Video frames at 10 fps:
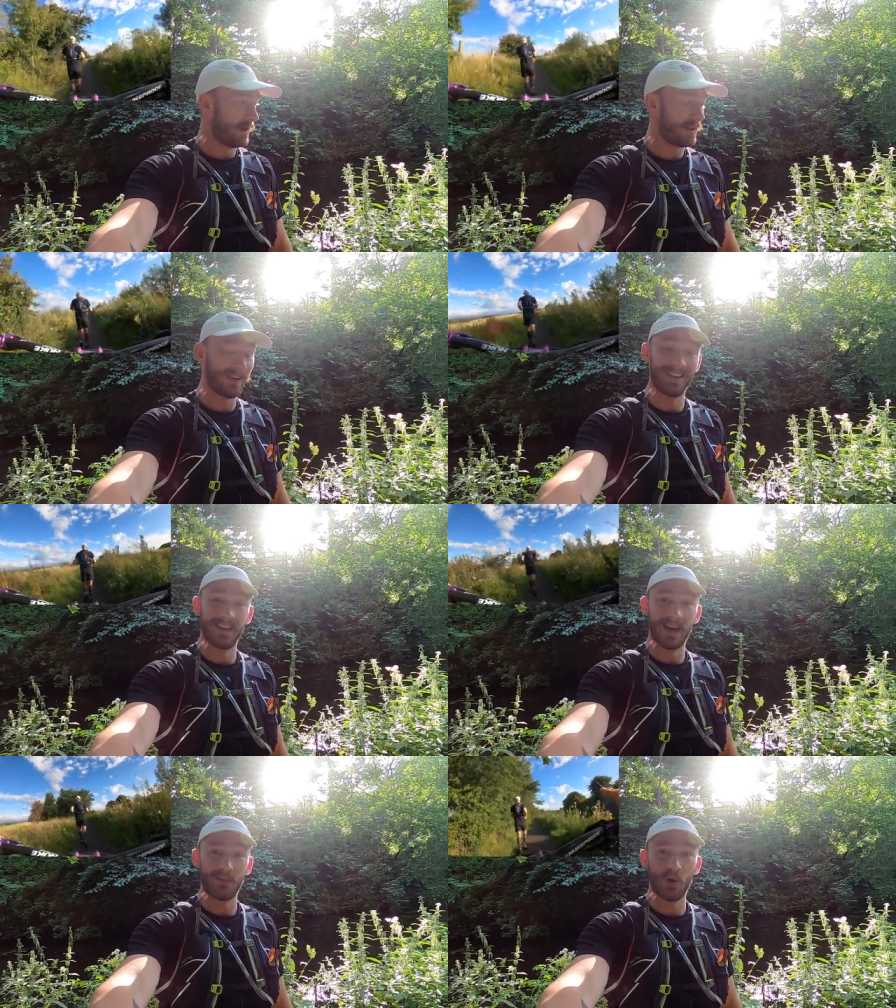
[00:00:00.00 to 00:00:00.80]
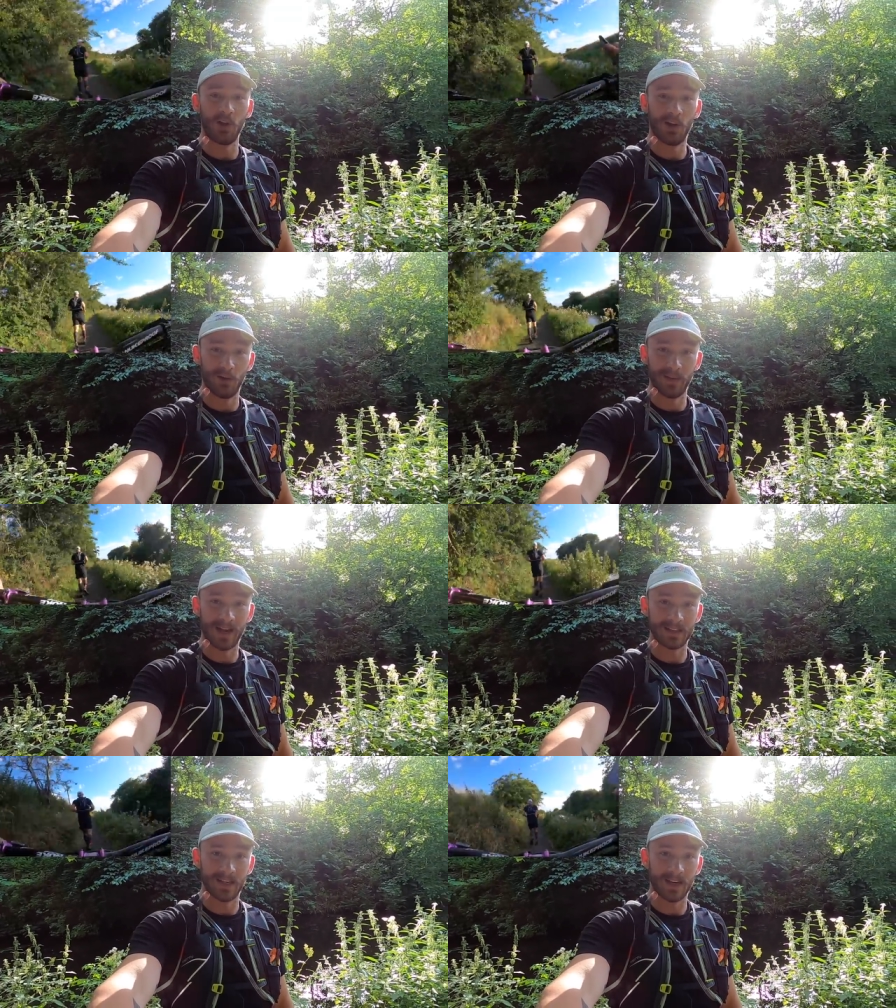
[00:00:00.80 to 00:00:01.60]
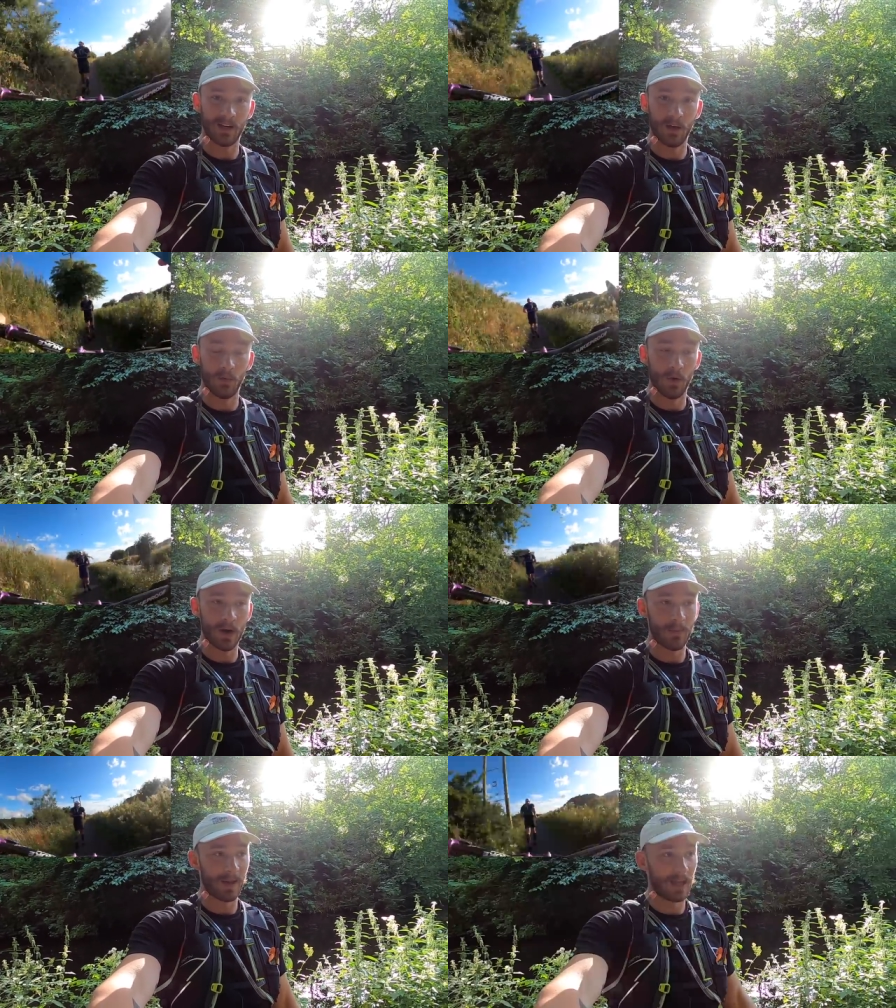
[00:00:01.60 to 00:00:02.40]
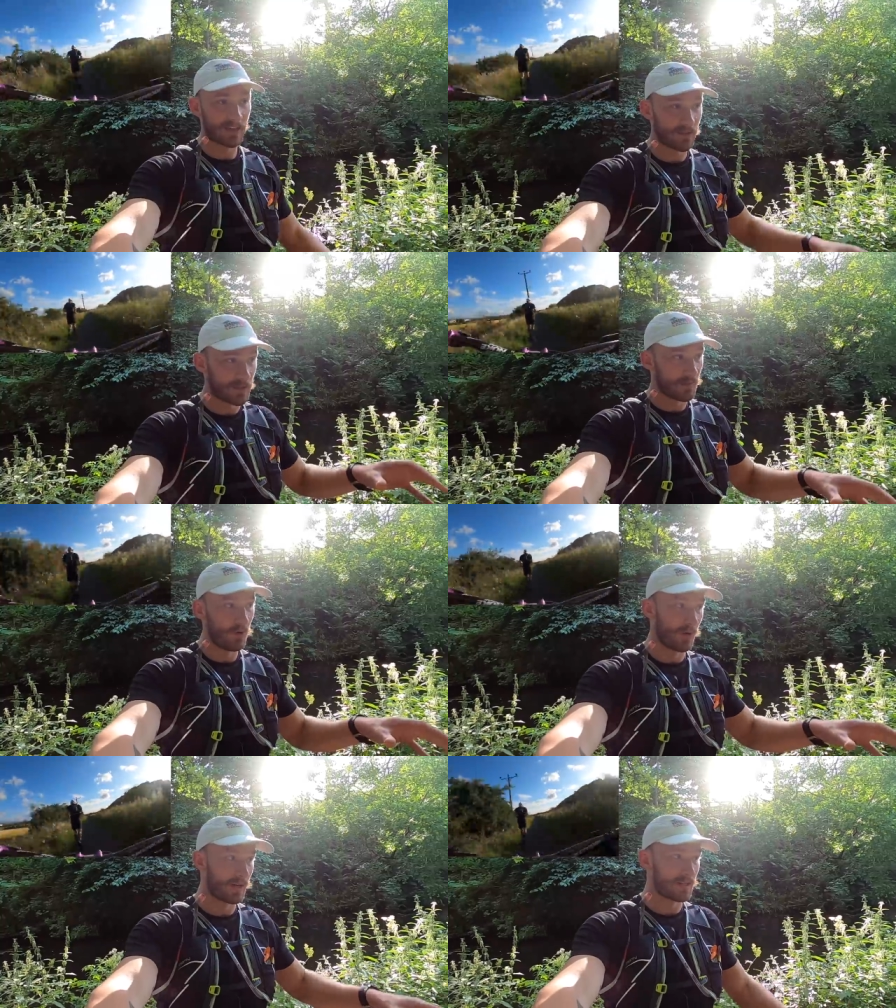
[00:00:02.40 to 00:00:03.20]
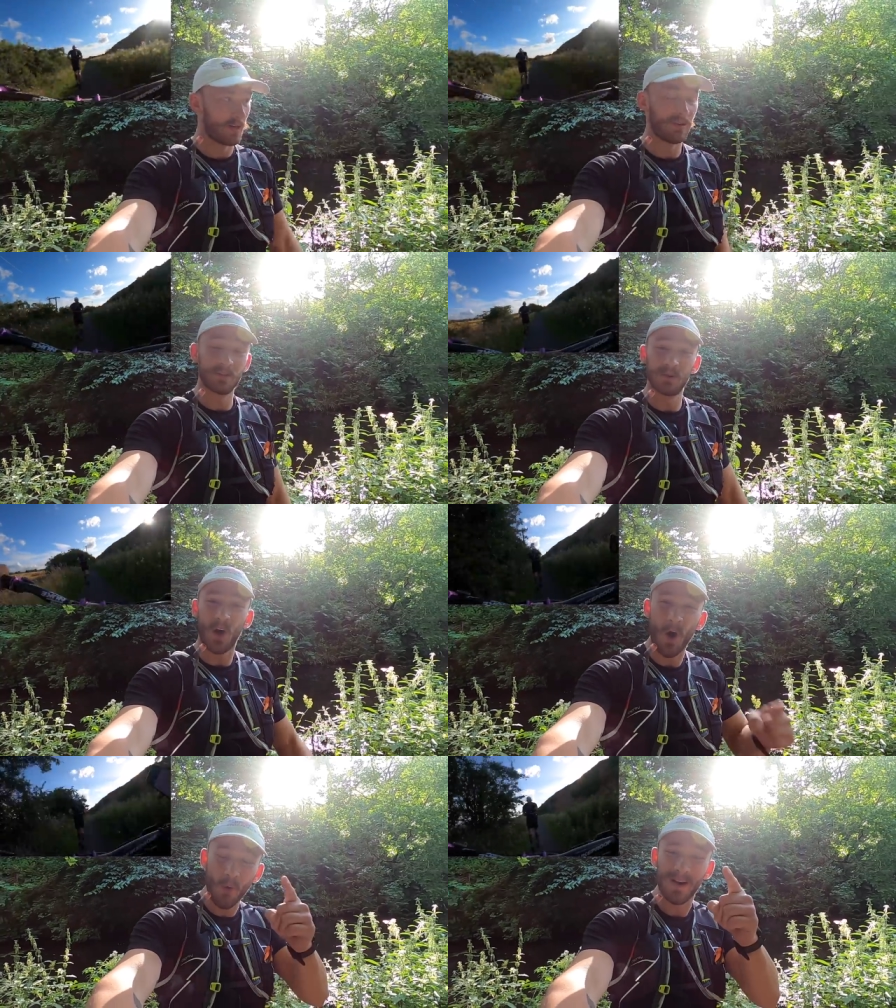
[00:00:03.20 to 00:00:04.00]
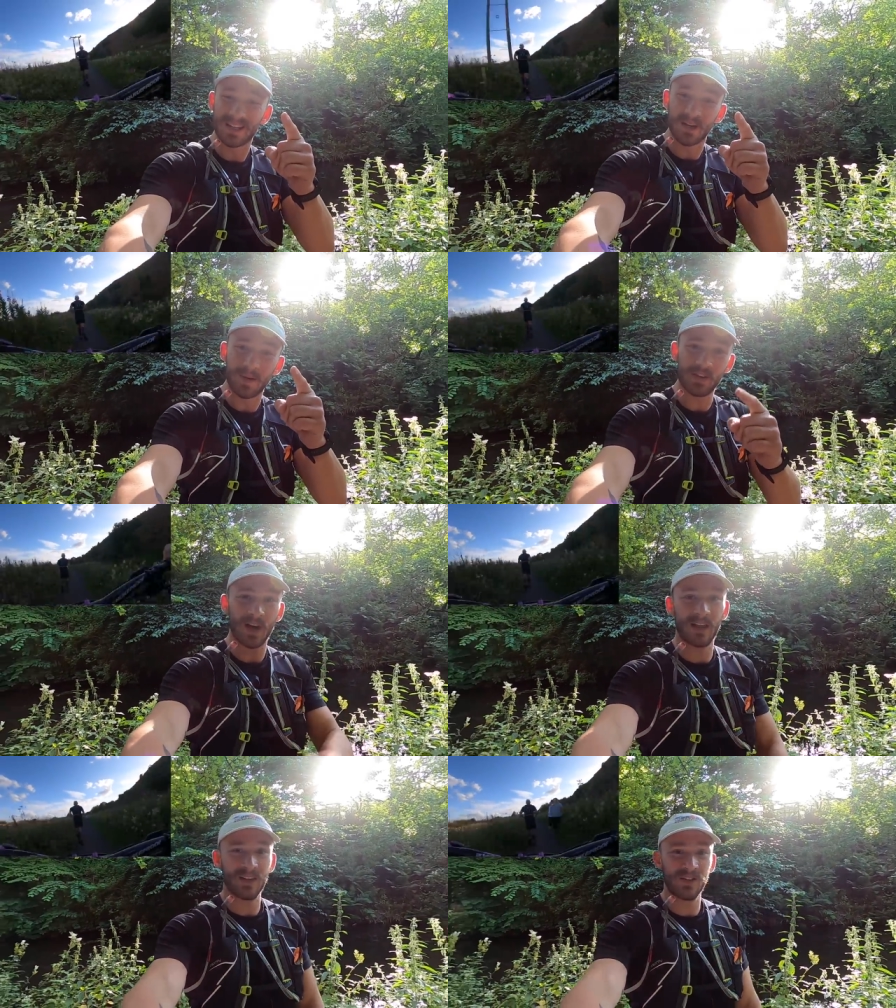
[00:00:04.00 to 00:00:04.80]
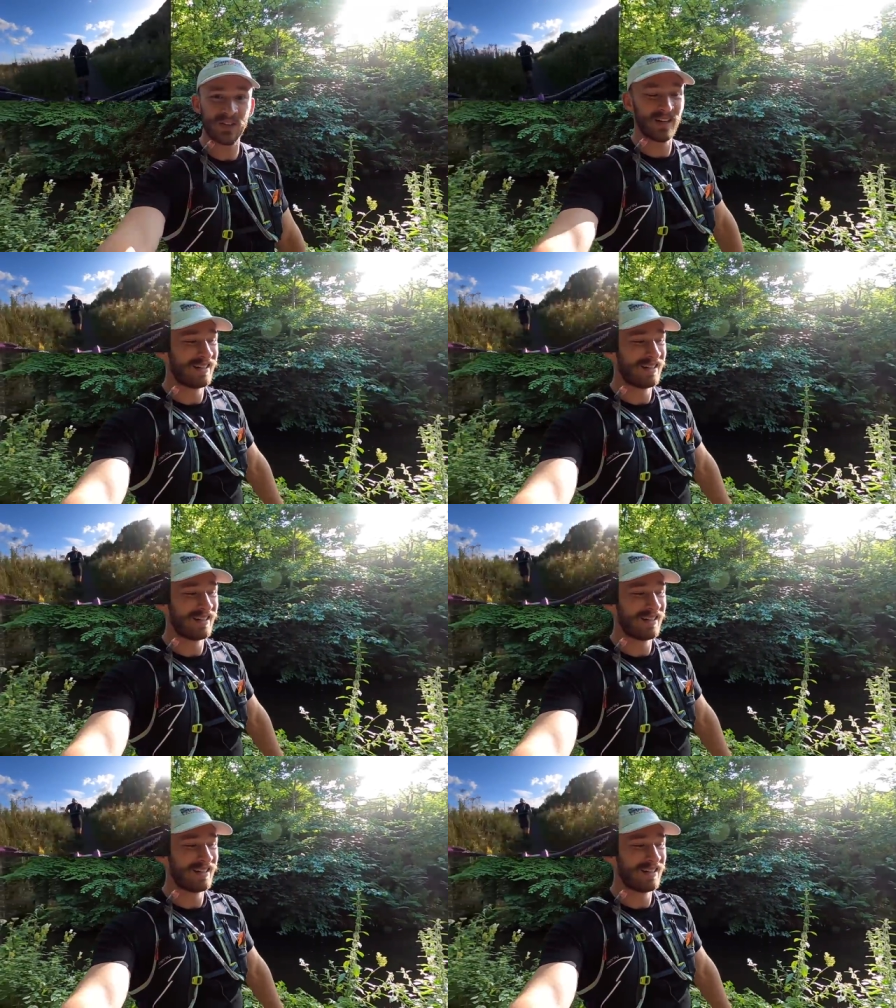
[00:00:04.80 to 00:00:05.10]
at the end of the day, I've got a lot of lactic and a lot of work in my legs from this morning, so this was always going to be a challenge.